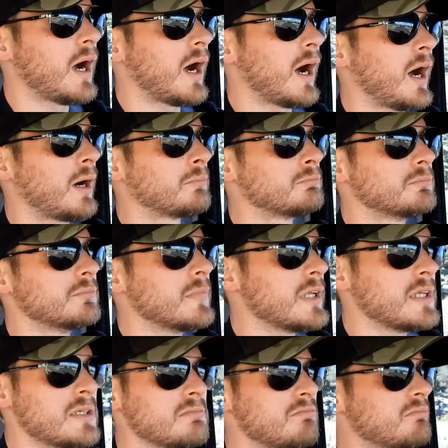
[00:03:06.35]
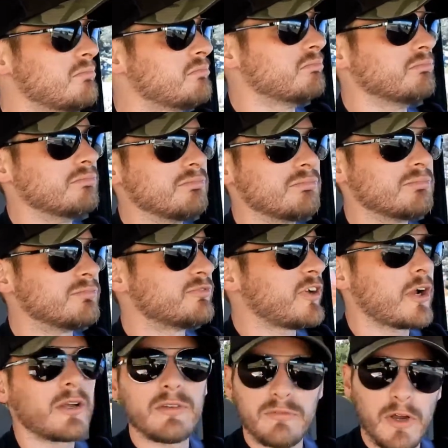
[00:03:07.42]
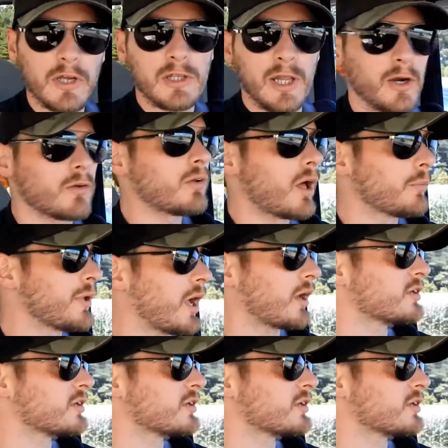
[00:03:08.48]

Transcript: Um, very, very little. I'll be